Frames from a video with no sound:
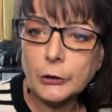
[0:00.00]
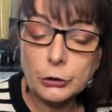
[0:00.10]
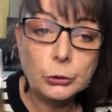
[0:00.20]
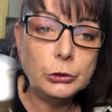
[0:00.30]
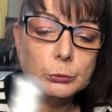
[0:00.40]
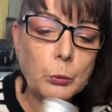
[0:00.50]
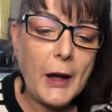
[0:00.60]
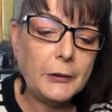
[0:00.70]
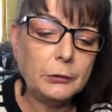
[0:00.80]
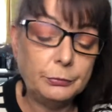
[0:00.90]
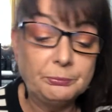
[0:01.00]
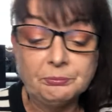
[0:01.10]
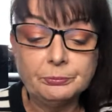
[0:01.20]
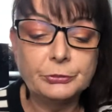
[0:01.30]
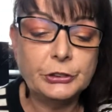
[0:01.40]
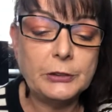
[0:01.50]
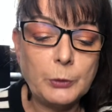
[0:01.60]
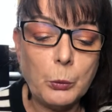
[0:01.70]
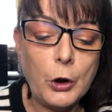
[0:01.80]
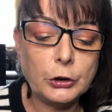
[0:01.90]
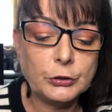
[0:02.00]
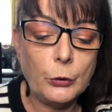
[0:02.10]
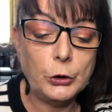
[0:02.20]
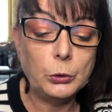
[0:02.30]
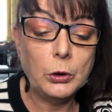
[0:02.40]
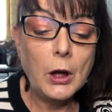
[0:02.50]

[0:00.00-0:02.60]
A good way to see works for you.